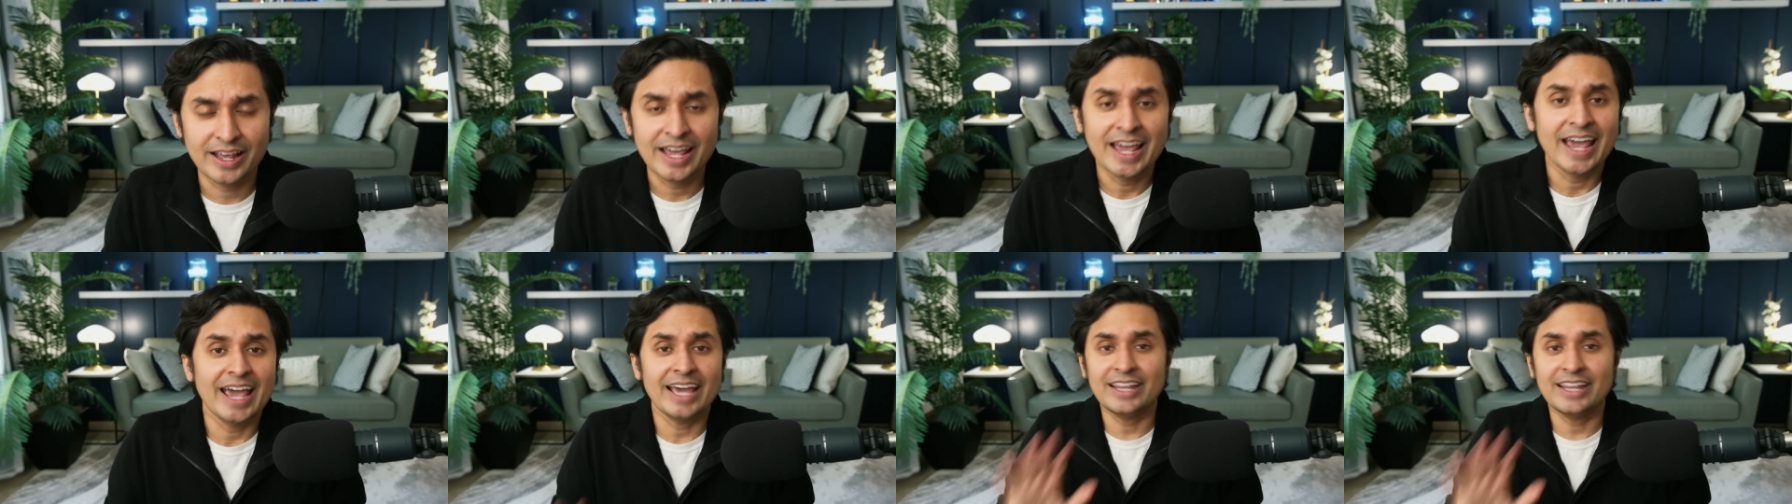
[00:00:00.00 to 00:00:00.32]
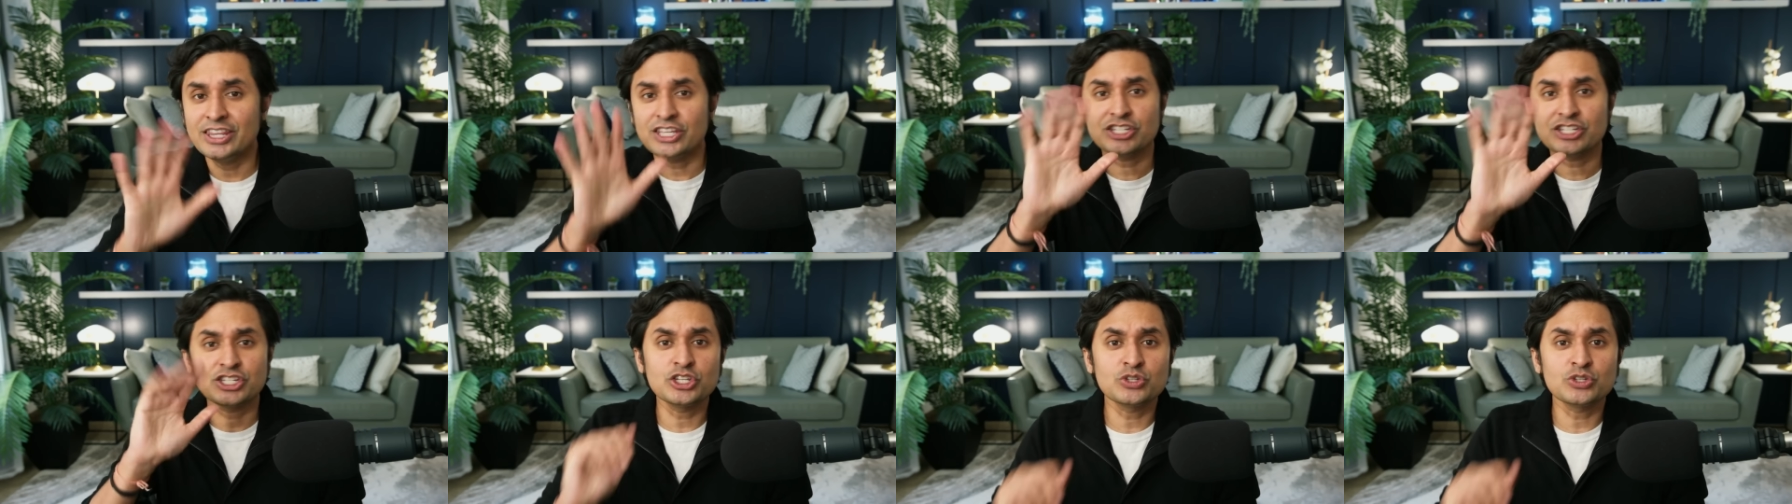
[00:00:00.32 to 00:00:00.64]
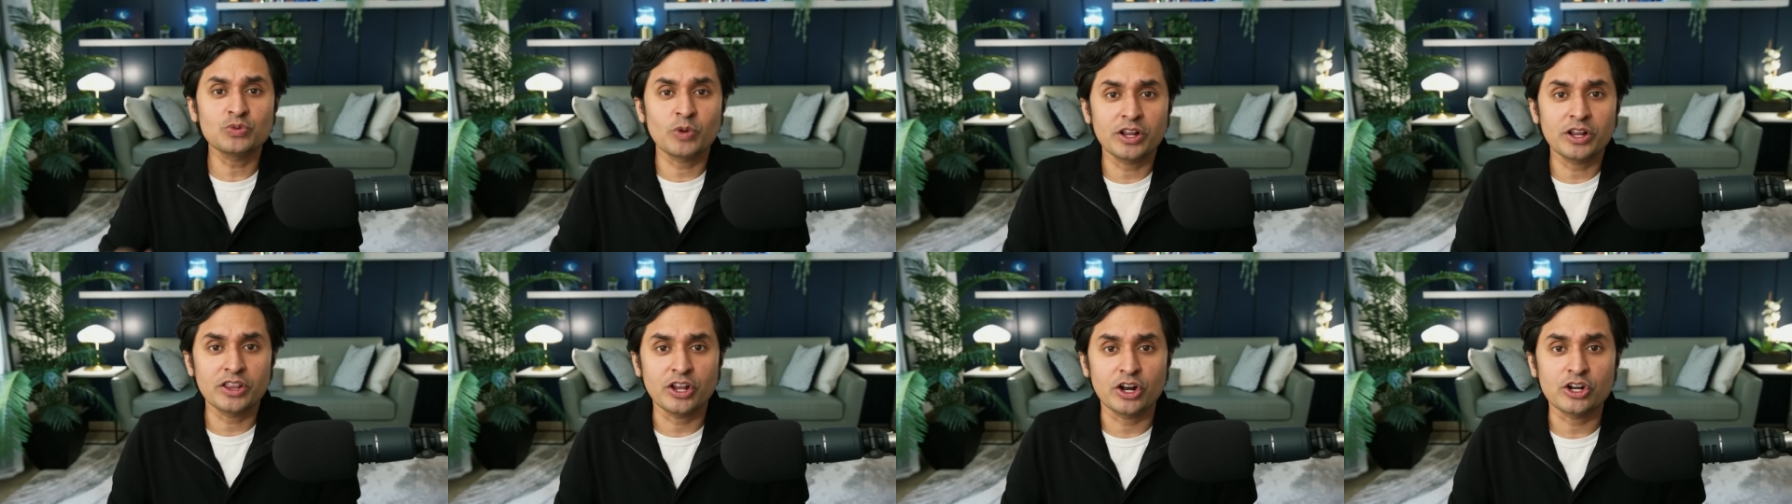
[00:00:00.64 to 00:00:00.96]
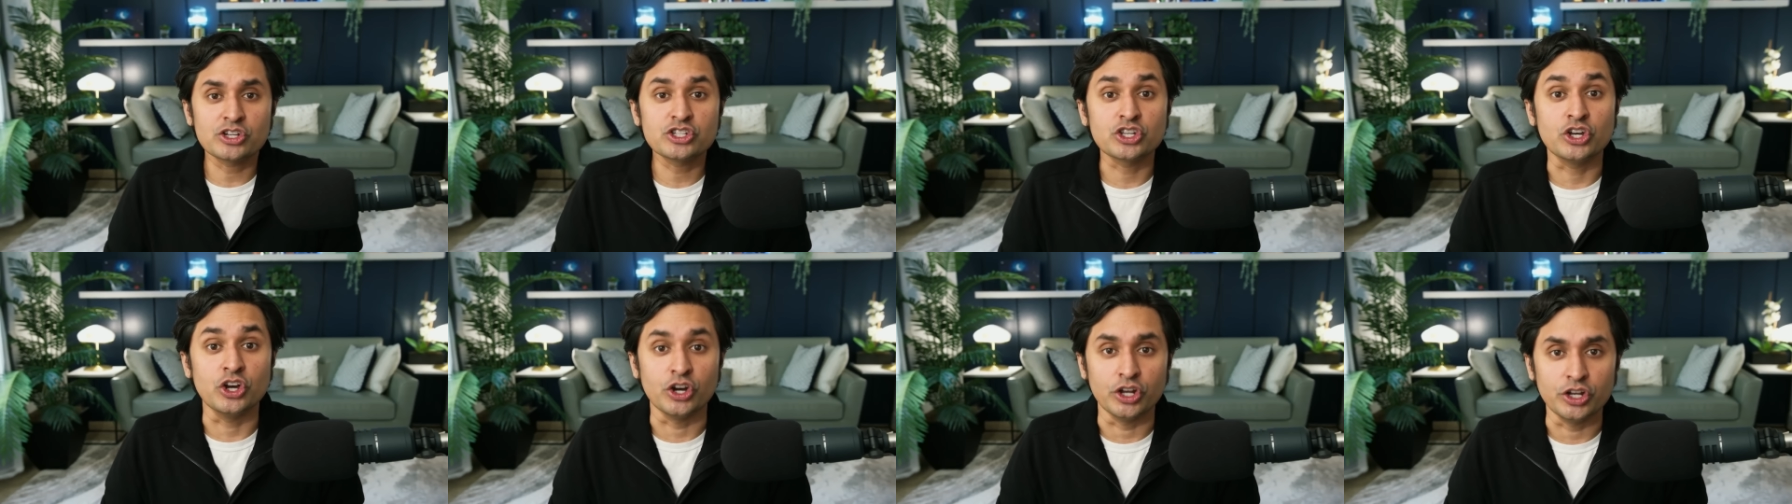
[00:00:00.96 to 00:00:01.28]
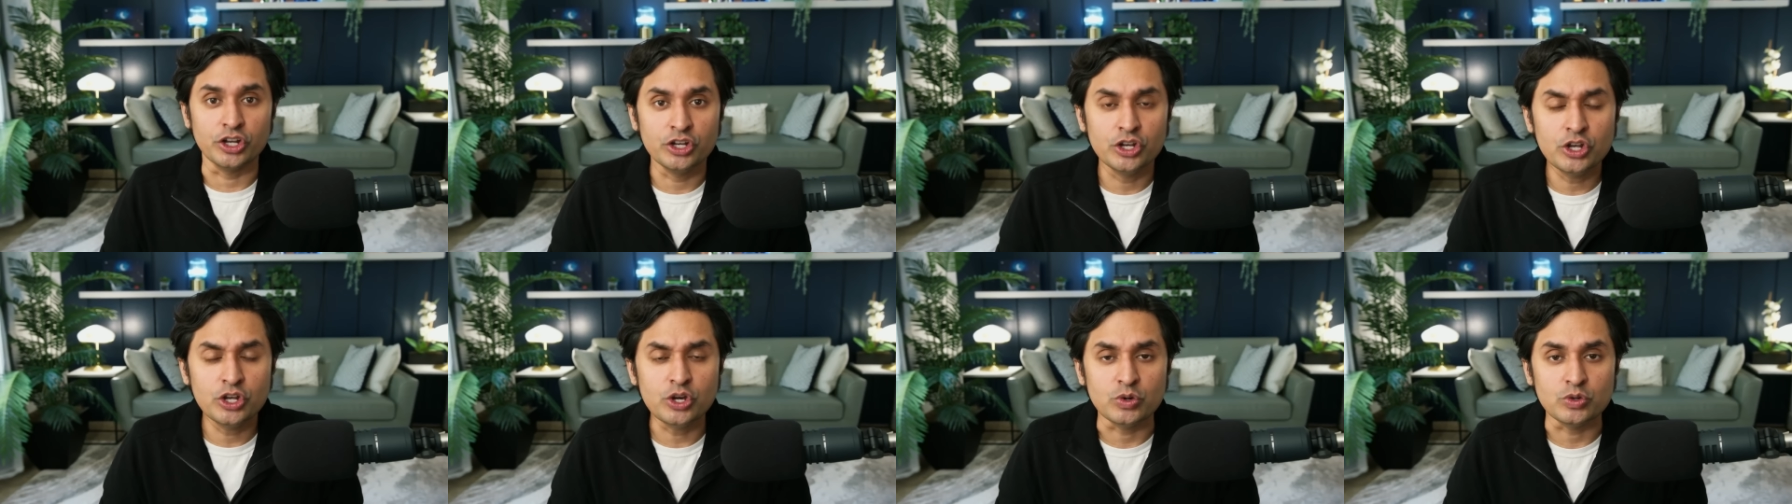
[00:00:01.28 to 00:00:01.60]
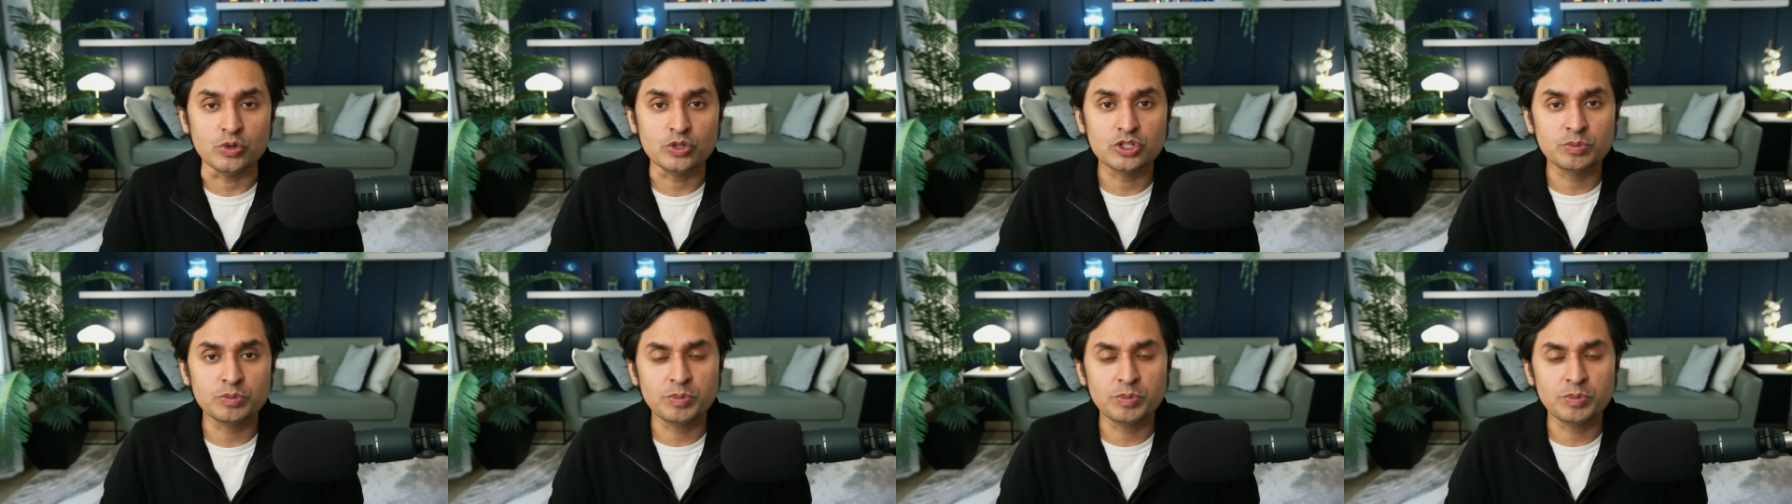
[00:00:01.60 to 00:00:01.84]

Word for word: And this is where there's good news,